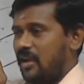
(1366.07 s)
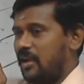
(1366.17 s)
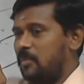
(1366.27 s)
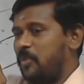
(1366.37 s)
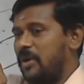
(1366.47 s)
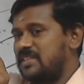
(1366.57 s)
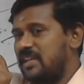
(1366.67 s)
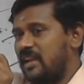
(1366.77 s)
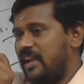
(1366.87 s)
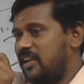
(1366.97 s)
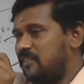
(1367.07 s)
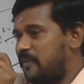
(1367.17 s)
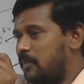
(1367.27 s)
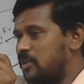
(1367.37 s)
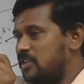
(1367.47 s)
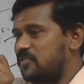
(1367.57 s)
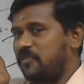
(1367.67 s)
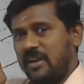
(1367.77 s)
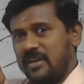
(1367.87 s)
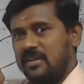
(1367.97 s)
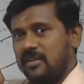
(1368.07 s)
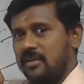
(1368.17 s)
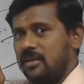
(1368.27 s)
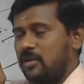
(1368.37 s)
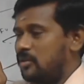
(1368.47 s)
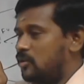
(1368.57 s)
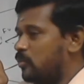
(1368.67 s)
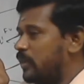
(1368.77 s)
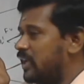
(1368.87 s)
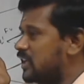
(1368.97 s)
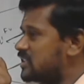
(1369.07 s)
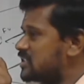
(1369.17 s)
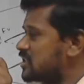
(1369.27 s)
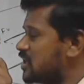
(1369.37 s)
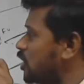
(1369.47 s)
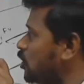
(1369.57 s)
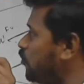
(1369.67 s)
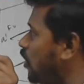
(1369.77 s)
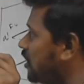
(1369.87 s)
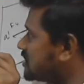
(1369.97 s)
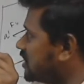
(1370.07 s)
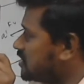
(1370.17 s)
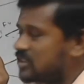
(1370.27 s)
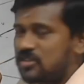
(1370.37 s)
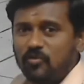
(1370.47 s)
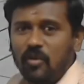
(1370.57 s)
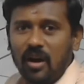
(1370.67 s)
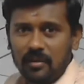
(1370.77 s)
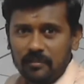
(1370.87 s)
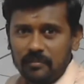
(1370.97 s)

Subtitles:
I am passing a light from its front to make its shadow falls on this wall.